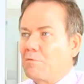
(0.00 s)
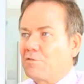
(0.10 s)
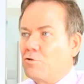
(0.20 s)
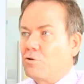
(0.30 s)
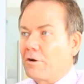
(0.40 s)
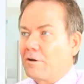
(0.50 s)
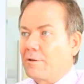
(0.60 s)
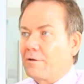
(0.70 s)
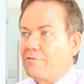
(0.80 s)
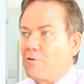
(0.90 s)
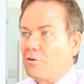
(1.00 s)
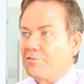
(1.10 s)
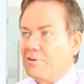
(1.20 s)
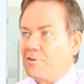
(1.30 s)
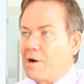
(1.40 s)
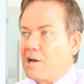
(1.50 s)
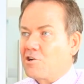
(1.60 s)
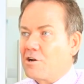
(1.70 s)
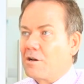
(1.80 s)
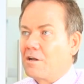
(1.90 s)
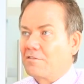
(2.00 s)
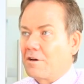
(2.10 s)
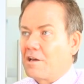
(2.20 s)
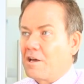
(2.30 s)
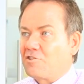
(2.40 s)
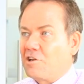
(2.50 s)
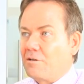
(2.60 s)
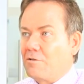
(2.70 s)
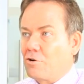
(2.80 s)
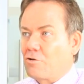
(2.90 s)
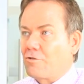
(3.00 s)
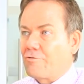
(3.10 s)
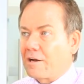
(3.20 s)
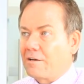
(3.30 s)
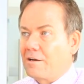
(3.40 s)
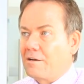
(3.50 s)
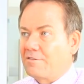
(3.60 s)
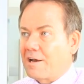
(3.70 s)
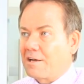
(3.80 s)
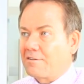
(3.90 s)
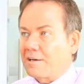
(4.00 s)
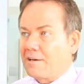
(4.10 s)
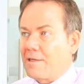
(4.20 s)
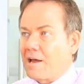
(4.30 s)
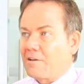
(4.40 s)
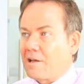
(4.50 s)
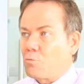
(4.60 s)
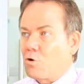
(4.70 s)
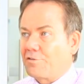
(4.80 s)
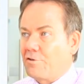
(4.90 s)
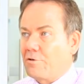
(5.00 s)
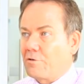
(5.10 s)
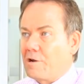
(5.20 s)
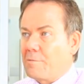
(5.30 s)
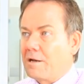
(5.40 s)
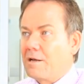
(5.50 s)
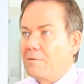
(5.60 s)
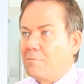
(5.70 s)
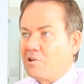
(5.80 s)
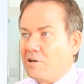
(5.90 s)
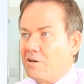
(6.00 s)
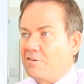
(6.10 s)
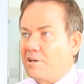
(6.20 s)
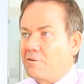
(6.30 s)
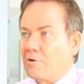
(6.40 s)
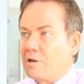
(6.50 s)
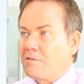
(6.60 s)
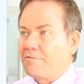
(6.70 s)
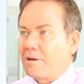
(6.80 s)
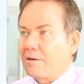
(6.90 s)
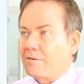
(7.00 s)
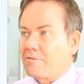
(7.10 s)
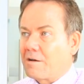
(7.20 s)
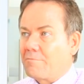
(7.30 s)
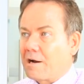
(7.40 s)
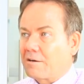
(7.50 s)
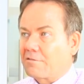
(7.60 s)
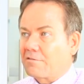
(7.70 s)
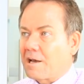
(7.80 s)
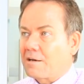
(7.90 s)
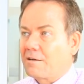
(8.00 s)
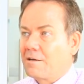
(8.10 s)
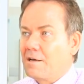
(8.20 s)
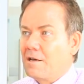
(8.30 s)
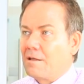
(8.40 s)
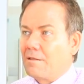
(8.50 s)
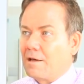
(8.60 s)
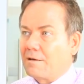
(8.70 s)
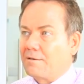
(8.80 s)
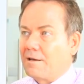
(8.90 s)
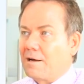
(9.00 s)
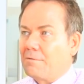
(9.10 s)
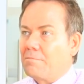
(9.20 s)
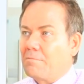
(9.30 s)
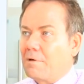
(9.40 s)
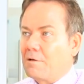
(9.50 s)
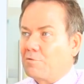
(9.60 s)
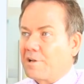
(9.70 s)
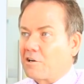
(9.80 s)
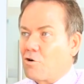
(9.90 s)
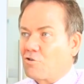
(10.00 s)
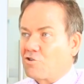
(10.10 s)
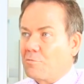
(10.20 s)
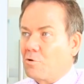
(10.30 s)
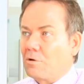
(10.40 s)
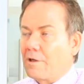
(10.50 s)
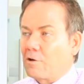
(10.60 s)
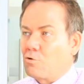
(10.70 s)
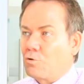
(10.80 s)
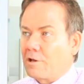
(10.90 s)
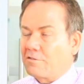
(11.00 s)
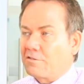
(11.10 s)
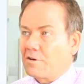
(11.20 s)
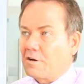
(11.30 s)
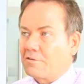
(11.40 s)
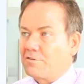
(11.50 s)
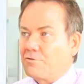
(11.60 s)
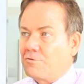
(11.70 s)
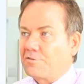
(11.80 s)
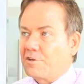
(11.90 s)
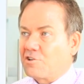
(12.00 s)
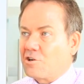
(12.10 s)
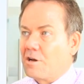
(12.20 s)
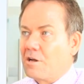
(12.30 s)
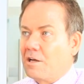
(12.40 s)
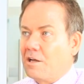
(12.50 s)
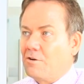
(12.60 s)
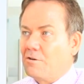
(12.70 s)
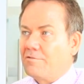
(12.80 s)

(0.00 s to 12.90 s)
soon got into the default situation. So yes, her contract did say exactly that. That was her agreement, but she did seek relief under the Trade Practices Act that it was unconscionable and the court exercised its jurisdiction in her